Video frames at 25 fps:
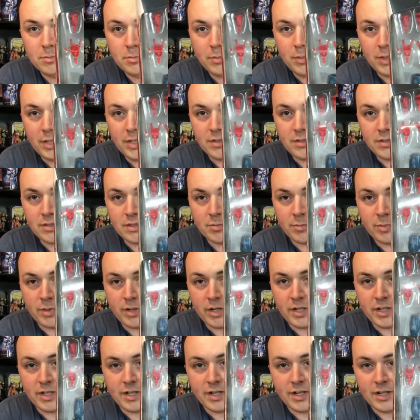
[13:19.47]
Pizza
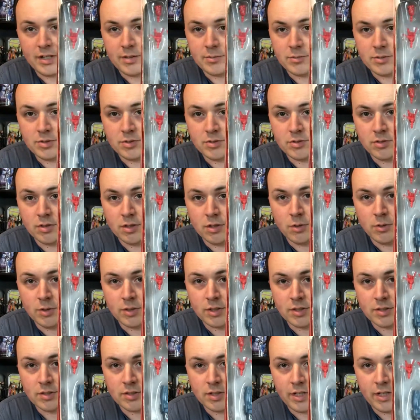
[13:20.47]
Spidey. I am so
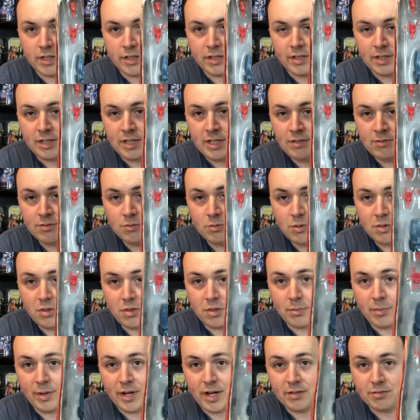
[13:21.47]
excited, even with
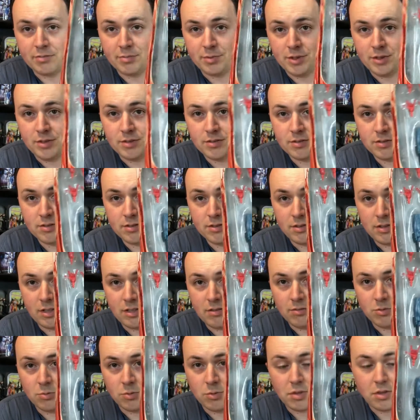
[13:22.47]
the bath piece,
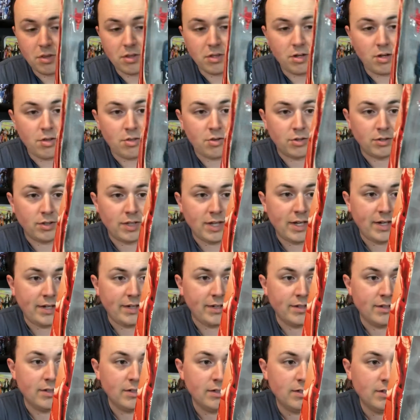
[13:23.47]
even with the other
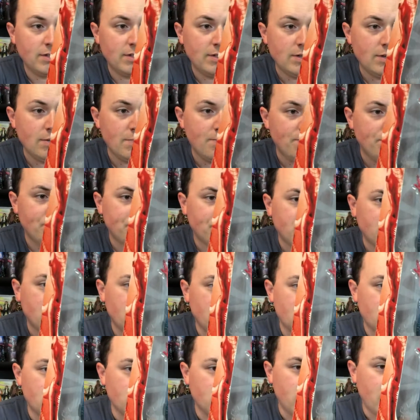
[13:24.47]
leg.
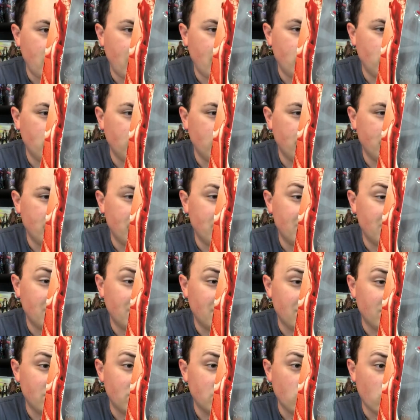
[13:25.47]
So now I'm only
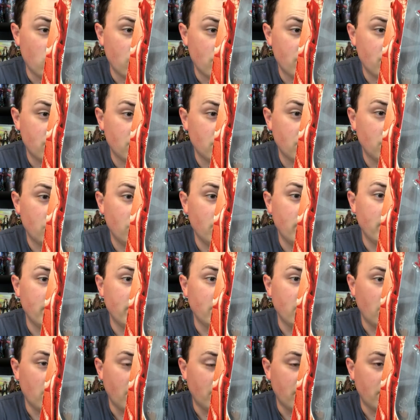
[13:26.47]
missing the torso
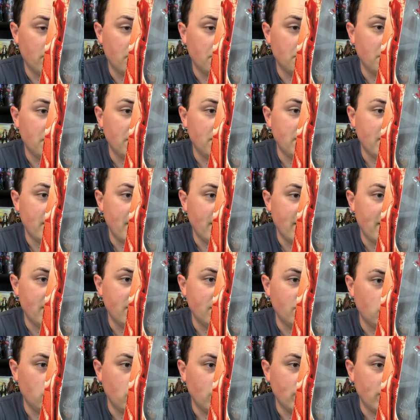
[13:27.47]
and arm and the head
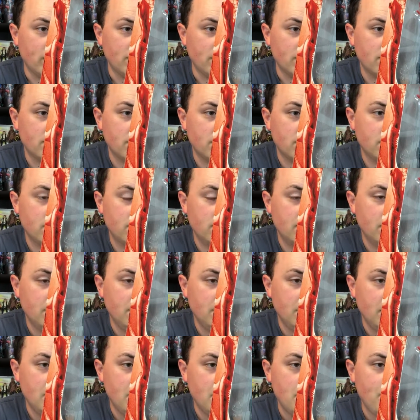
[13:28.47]
and the wings.
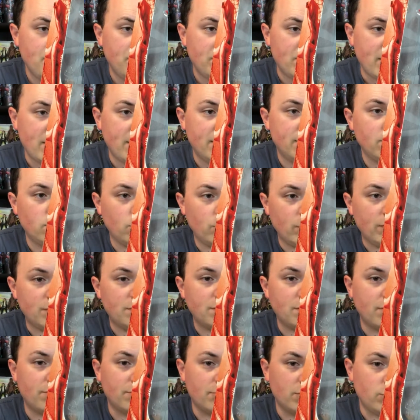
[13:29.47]
The head and the wings
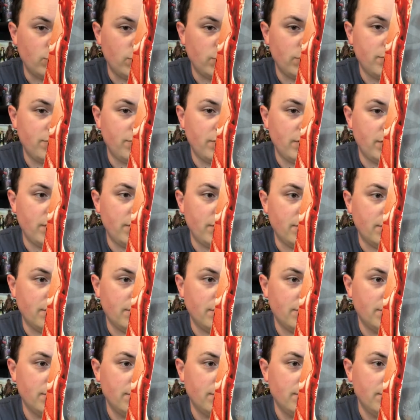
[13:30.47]
come from one figure.